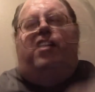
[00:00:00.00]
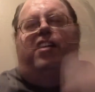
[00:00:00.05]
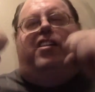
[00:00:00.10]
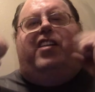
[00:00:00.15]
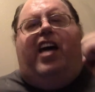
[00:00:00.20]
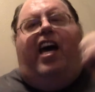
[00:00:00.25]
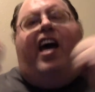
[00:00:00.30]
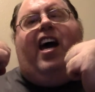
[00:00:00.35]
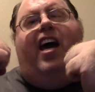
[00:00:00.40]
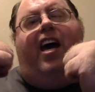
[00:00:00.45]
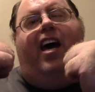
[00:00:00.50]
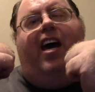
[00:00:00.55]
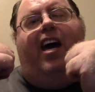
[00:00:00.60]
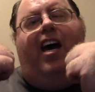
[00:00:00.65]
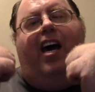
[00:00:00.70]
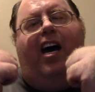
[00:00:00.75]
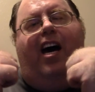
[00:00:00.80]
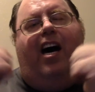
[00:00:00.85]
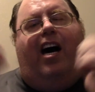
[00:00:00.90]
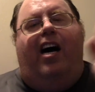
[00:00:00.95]

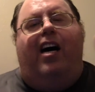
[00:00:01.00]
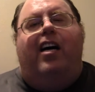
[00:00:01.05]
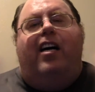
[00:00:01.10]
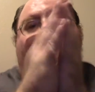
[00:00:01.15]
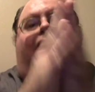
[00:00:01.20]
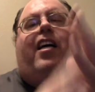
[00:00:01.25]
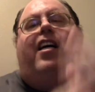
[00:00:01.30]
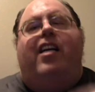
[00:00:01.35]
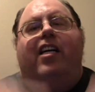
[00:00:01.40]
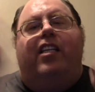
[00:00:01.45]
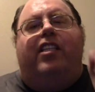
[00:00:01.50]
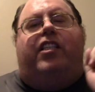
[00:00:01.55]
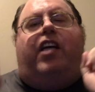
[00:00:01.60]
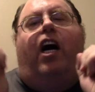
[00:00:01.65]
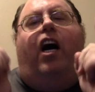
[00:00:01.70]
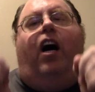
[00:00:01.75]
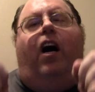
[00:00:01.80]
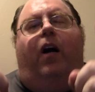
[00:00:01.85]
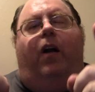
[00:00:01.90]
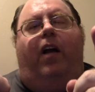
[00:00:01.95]
Yeah!
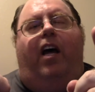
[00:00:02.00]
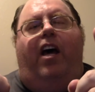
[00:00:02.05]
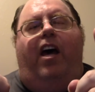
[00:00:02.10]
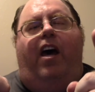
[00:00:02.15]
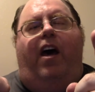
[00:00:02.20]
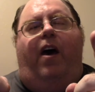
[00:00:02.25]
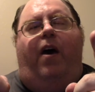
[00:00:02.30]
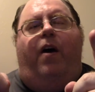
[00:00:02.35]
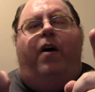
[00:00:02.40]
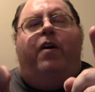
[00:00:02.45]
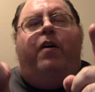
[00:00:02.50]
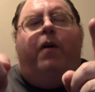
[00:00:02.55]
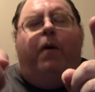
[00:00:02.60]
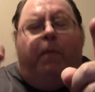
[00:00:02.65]
Tully!